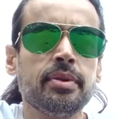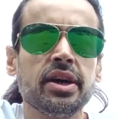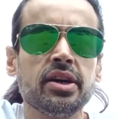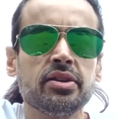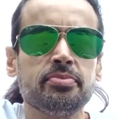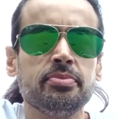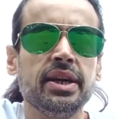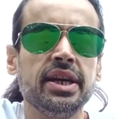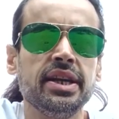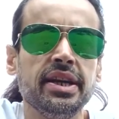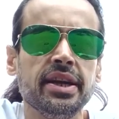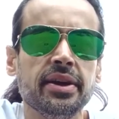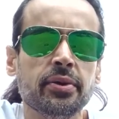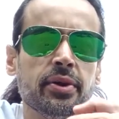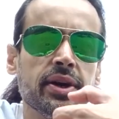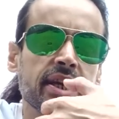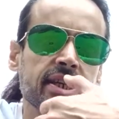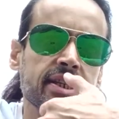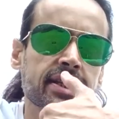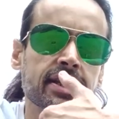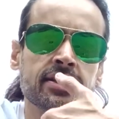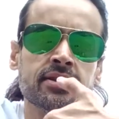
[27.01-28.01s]
about many
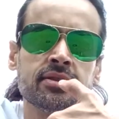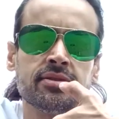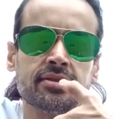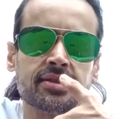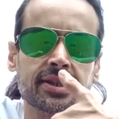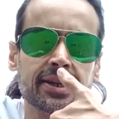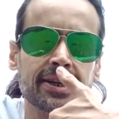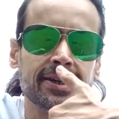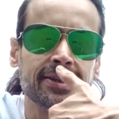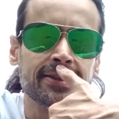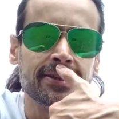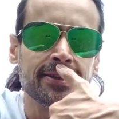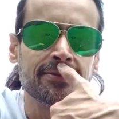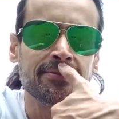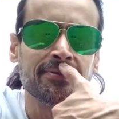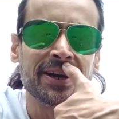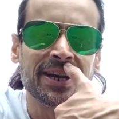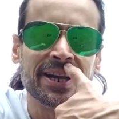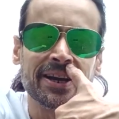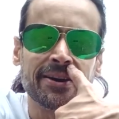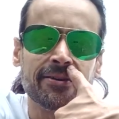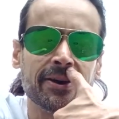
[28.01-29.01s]
great exercises,
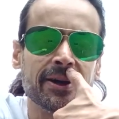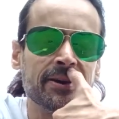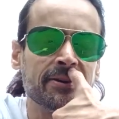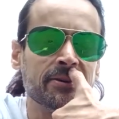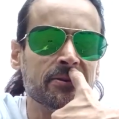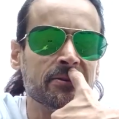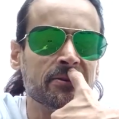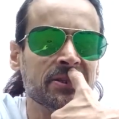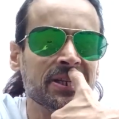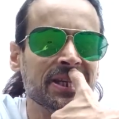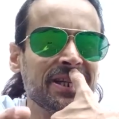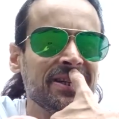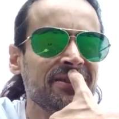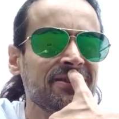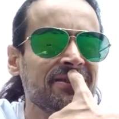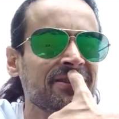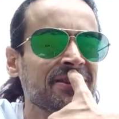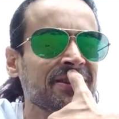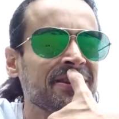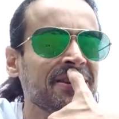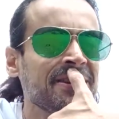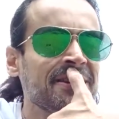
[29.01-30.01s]
many great
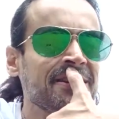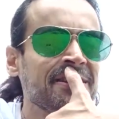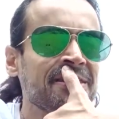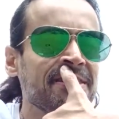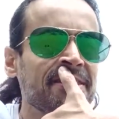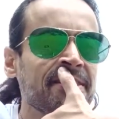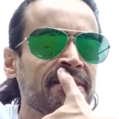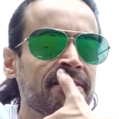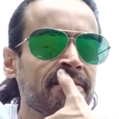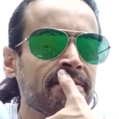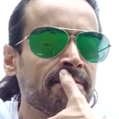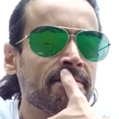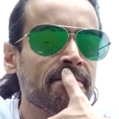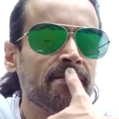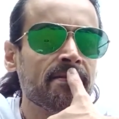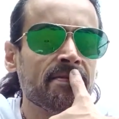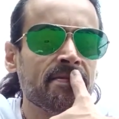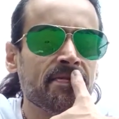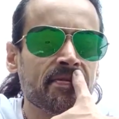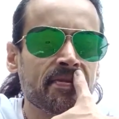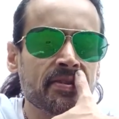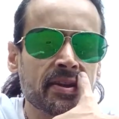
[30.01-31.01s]
routines
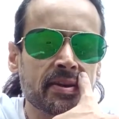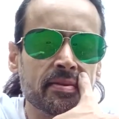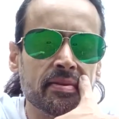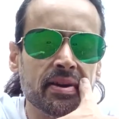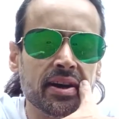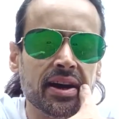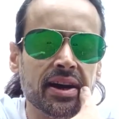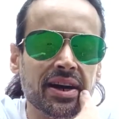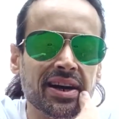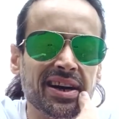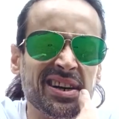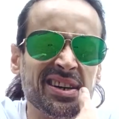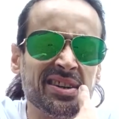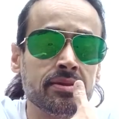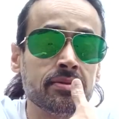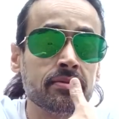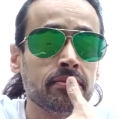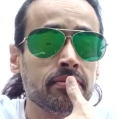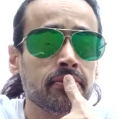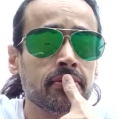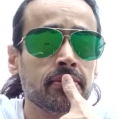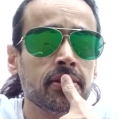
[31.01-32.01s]
uh,
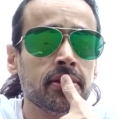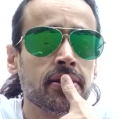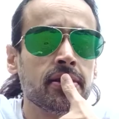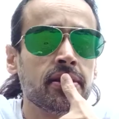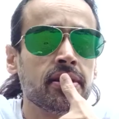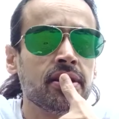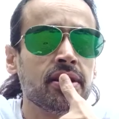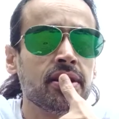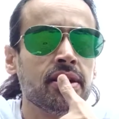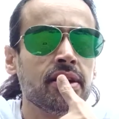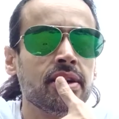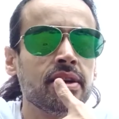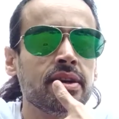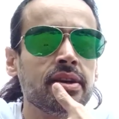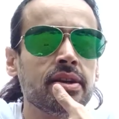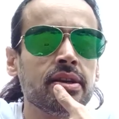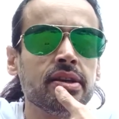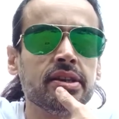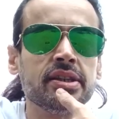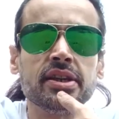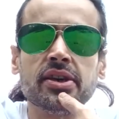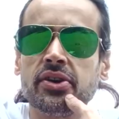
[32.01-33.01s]

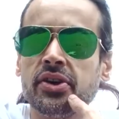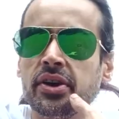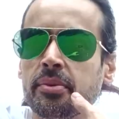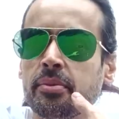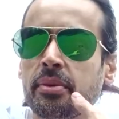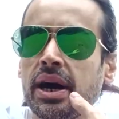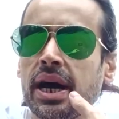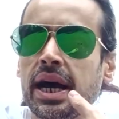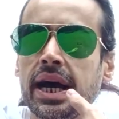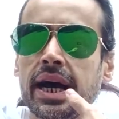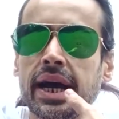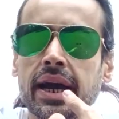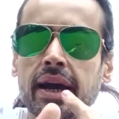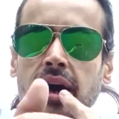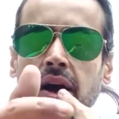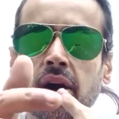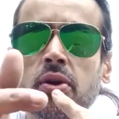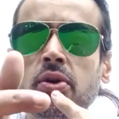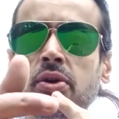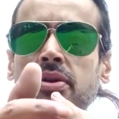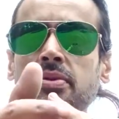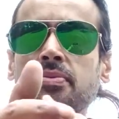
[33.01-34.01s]
during my
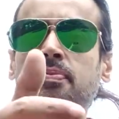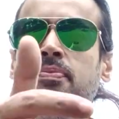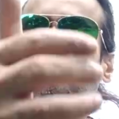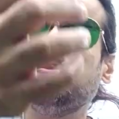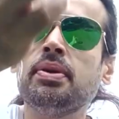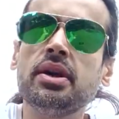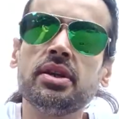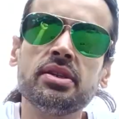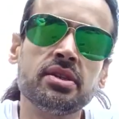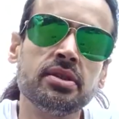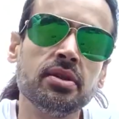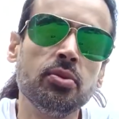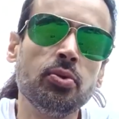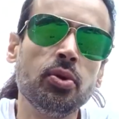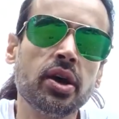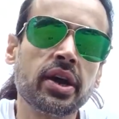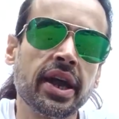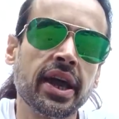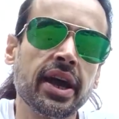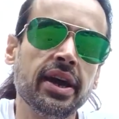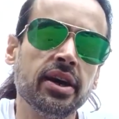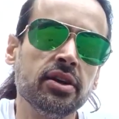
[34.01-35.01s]
own personal
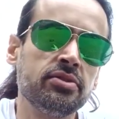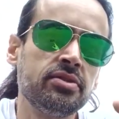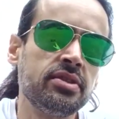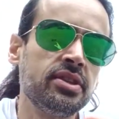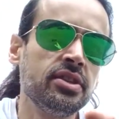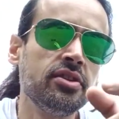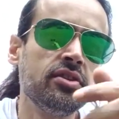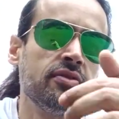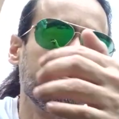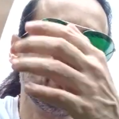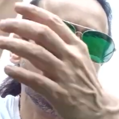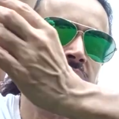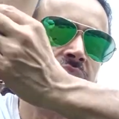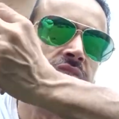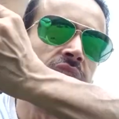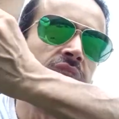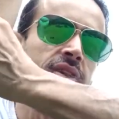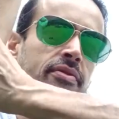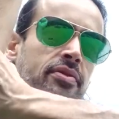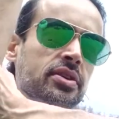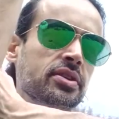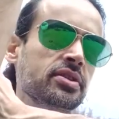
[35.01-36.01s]
workouts, two of my
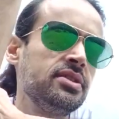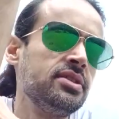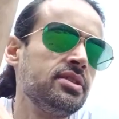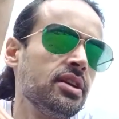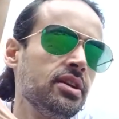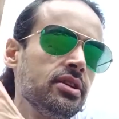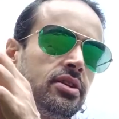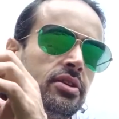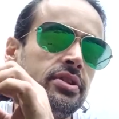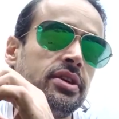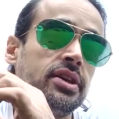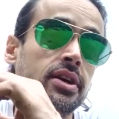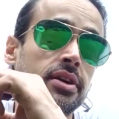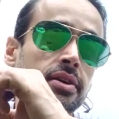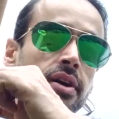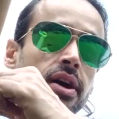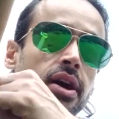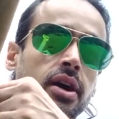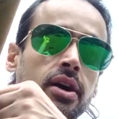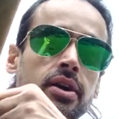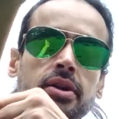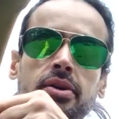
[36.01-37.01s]
favorites, although they are
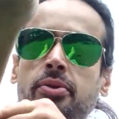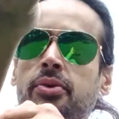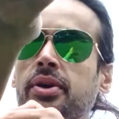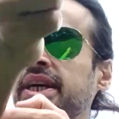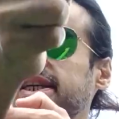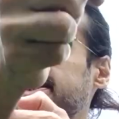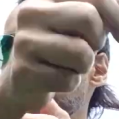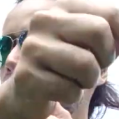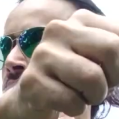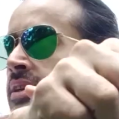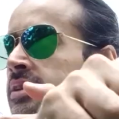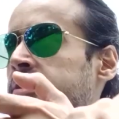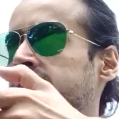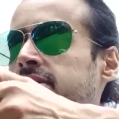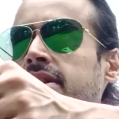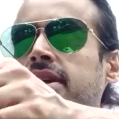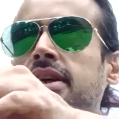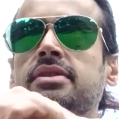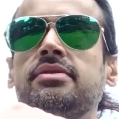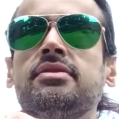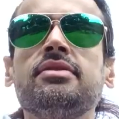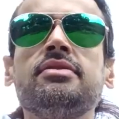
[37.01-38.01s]
all great
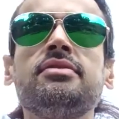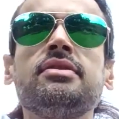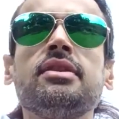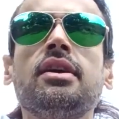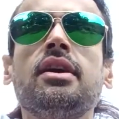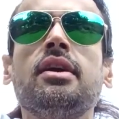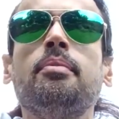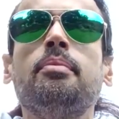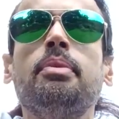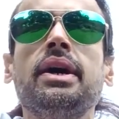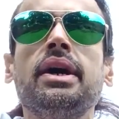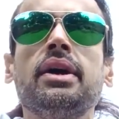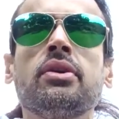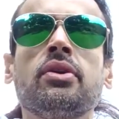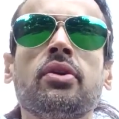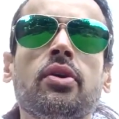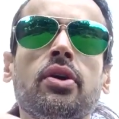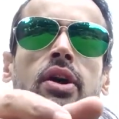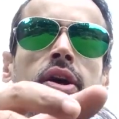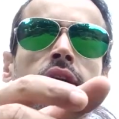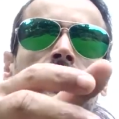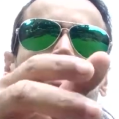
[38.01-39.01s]
exercises, are bear
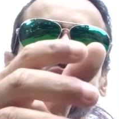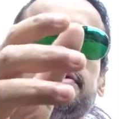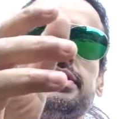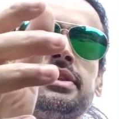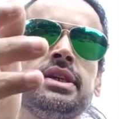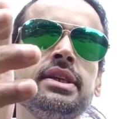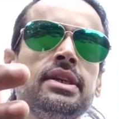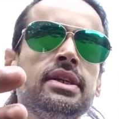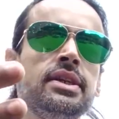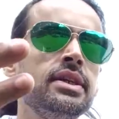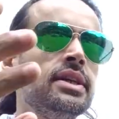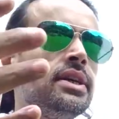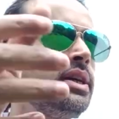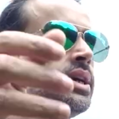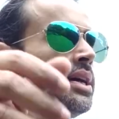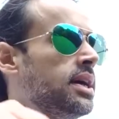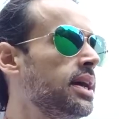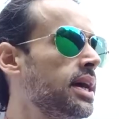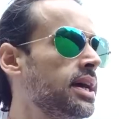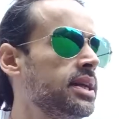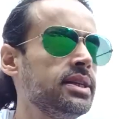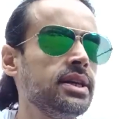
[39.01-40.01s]
crawls
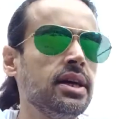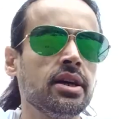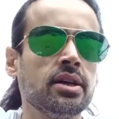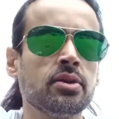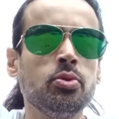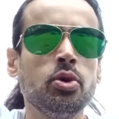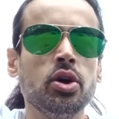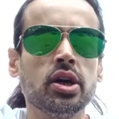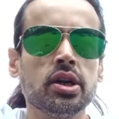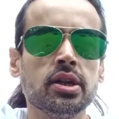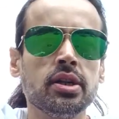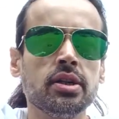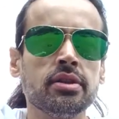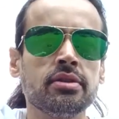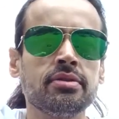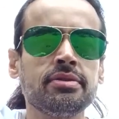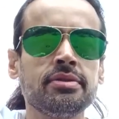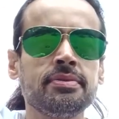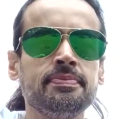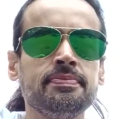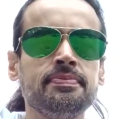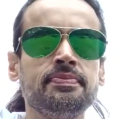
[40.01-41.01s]
and duck
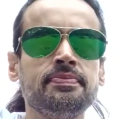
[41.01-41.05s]
waddles.